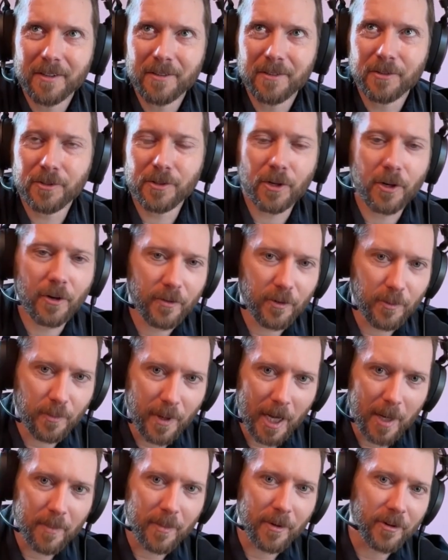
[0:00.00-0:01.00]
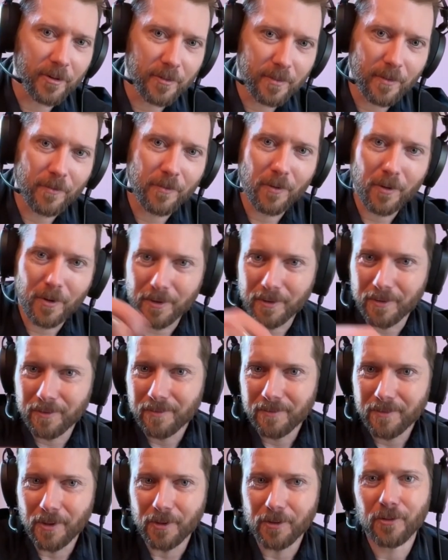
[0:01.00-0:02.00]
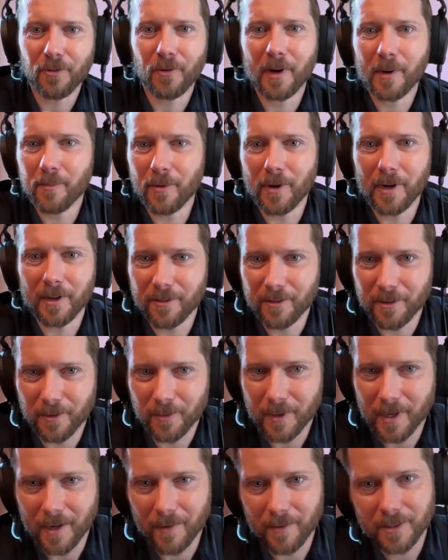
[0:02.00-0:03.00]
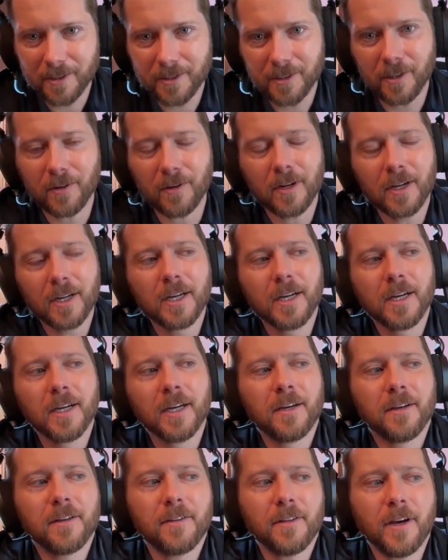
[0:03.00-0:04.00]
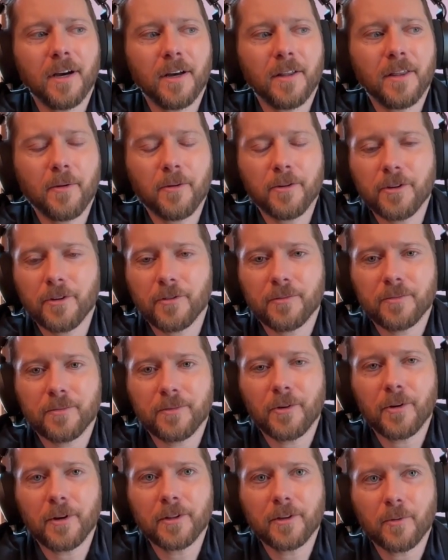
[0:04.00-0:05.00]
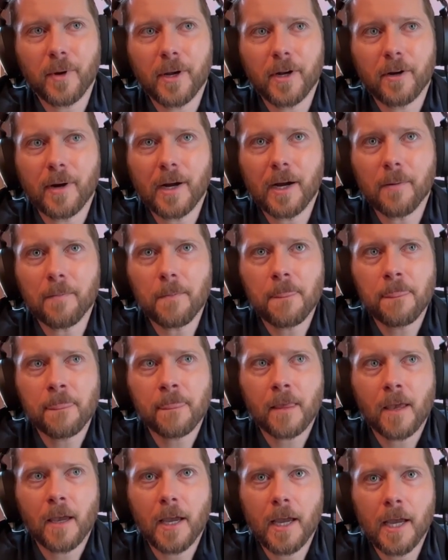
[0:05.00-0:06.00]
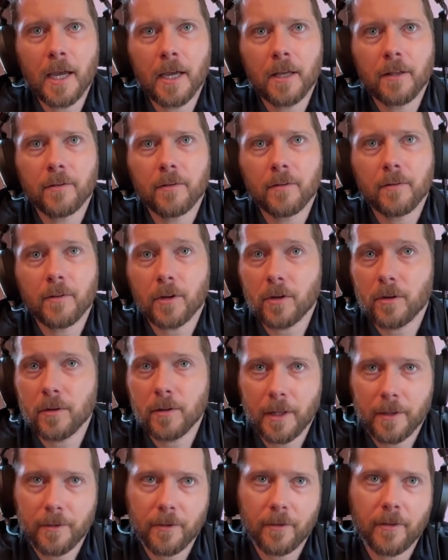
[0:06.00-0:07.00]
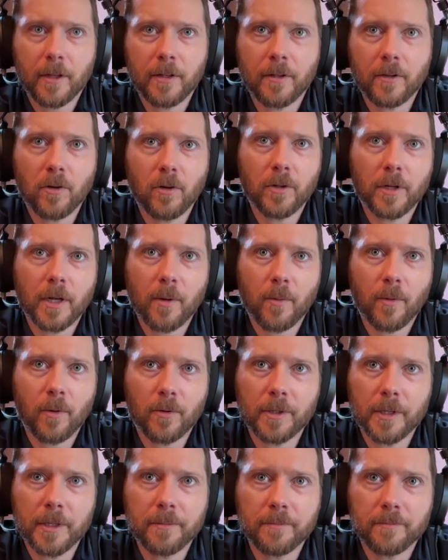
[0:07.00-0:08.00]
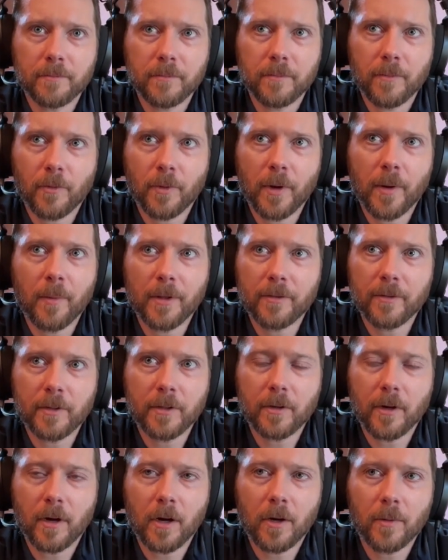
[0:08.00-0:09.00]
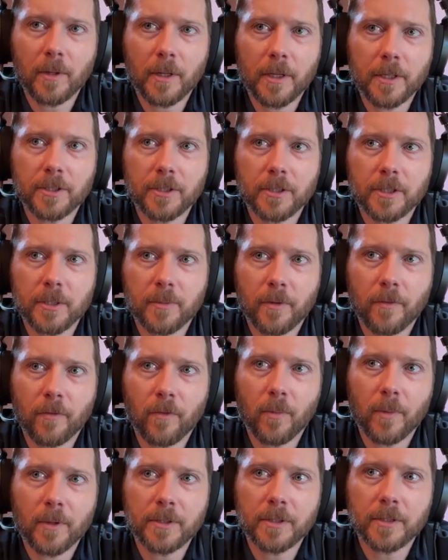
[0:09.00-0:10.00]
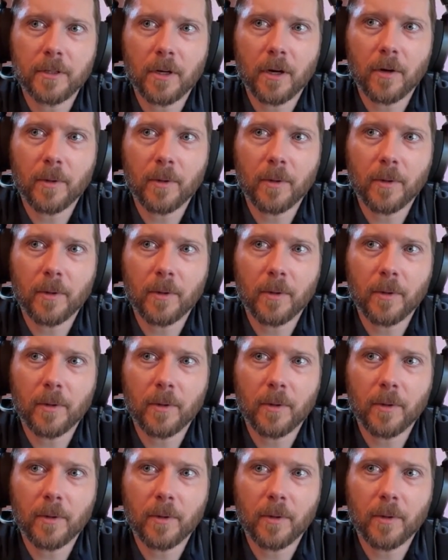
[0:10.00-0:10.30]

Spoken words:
served papers before the story prints or whatever. So they were just throwing their weight around. And as I said, Nicole and I were only 3 months into our relationship or 4 months into our